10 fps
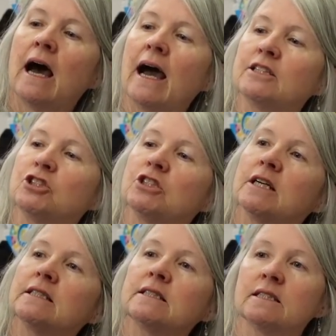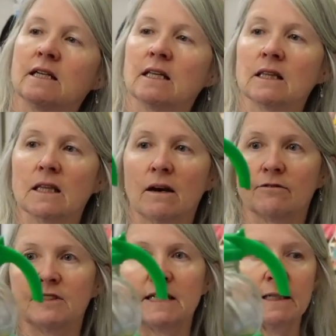I just
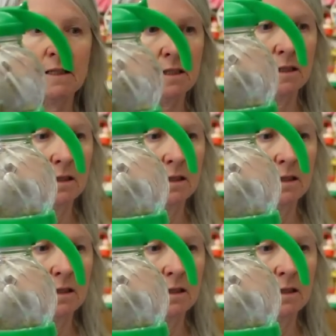Loved it.